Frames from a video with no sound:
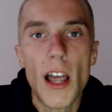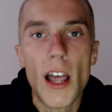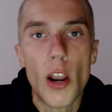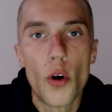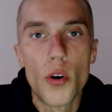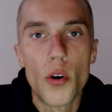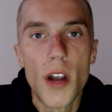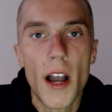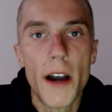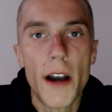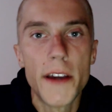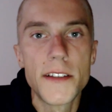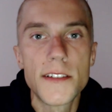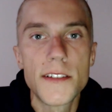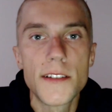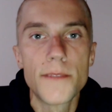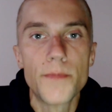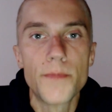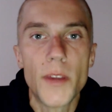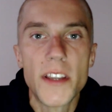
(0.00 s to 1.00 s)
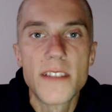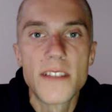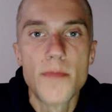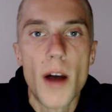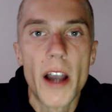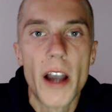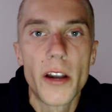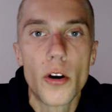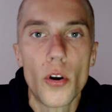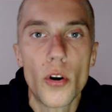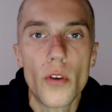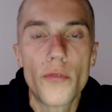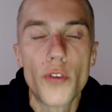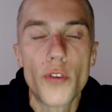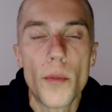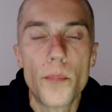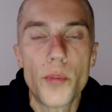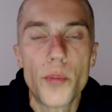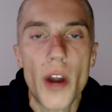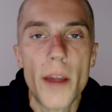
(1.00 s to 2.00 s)
Hello guys, it's Michael
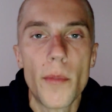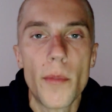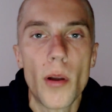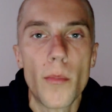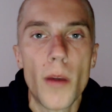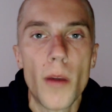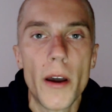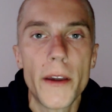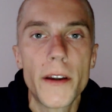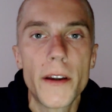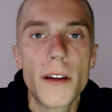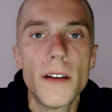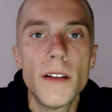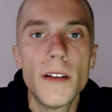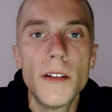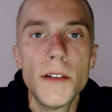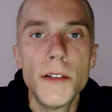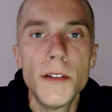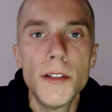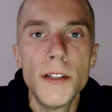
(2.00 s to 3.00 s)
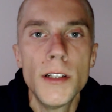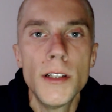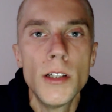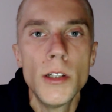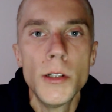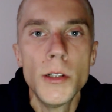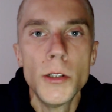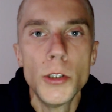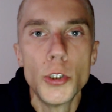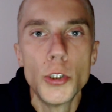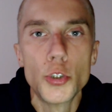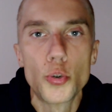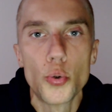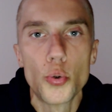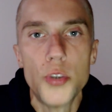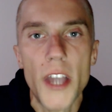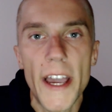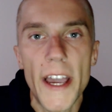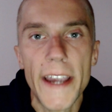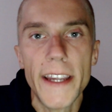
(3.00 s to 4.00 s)
from Primal Mike.
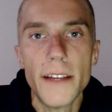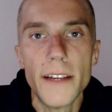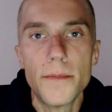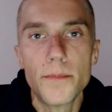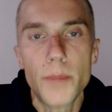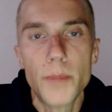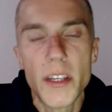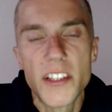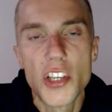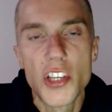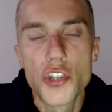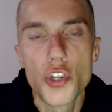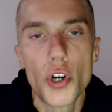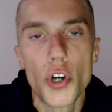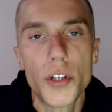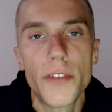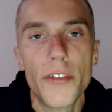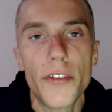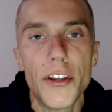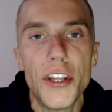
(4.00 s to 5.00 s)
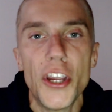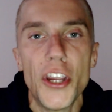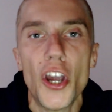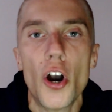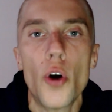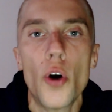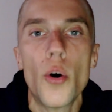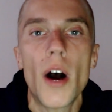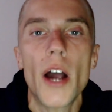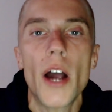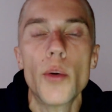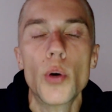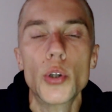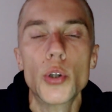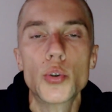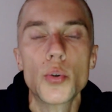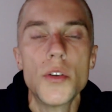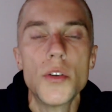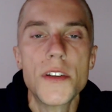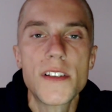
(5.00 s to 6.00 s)
Today, it's a short video I
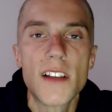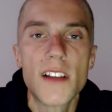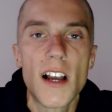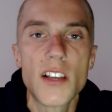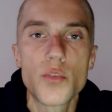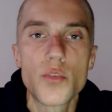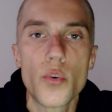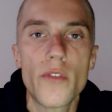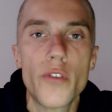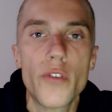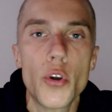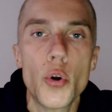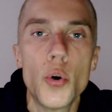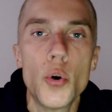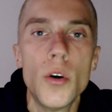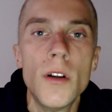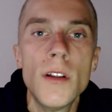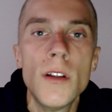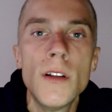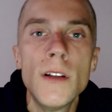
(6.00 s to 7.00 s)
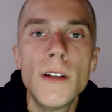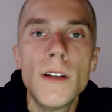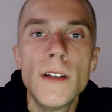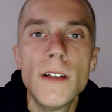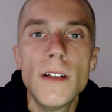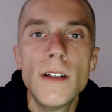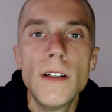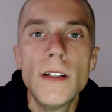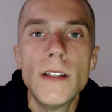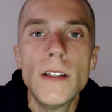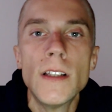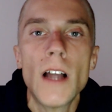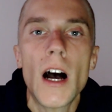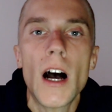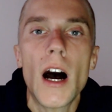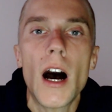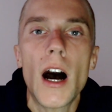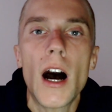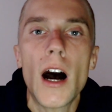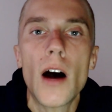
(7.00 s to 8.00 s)
want to discuss with you
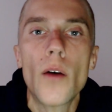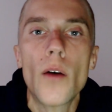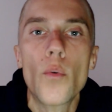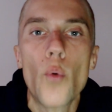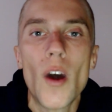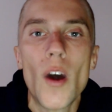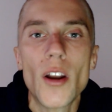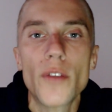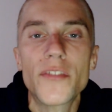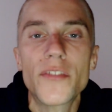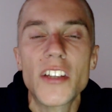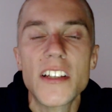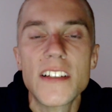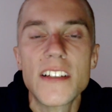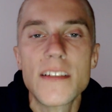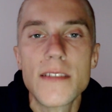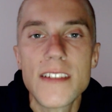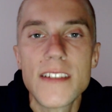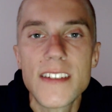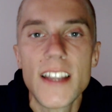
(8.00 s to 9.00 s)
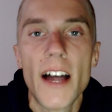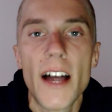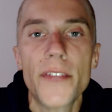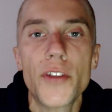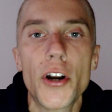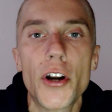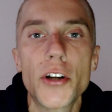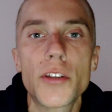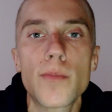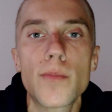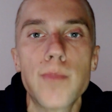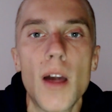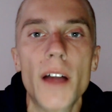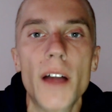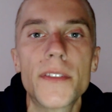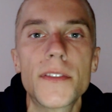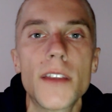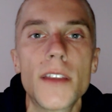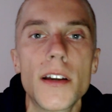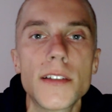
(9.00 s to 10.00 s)
one of the standard
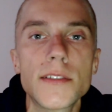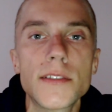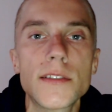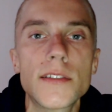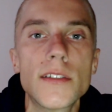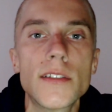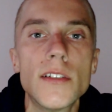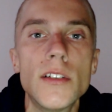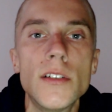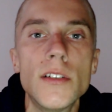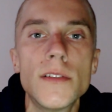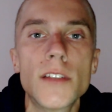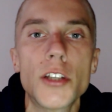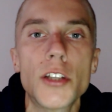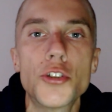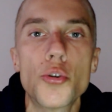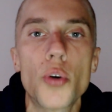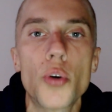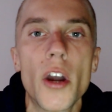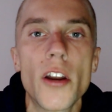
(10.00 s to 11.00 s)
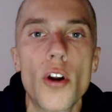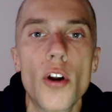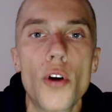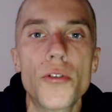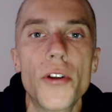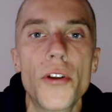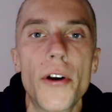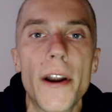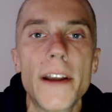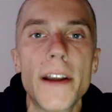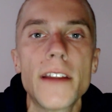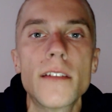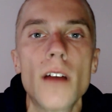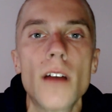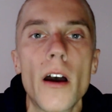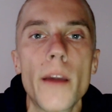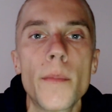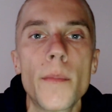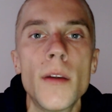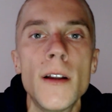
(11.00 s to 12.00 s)
blood tests that you can order
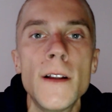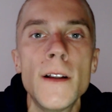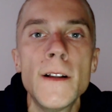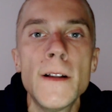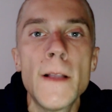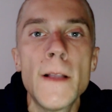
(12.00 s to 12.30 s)
anytime,